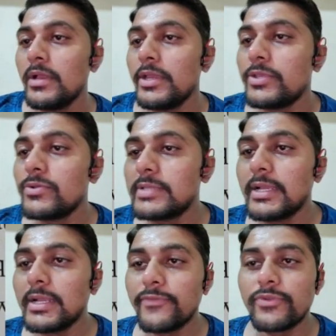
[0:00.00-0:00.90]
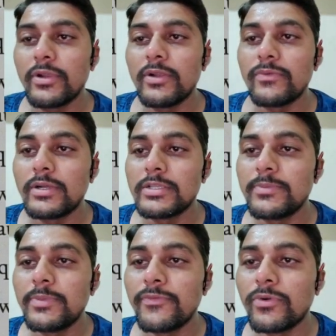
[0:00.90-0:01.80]
using different words
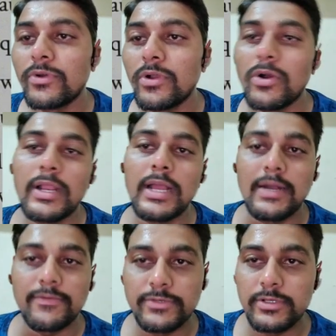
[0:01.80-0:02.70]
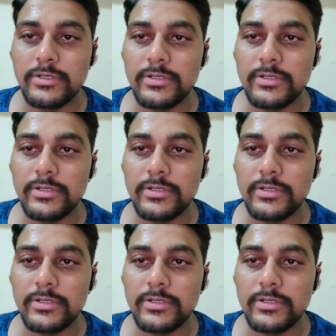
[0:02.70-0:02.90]
before or after.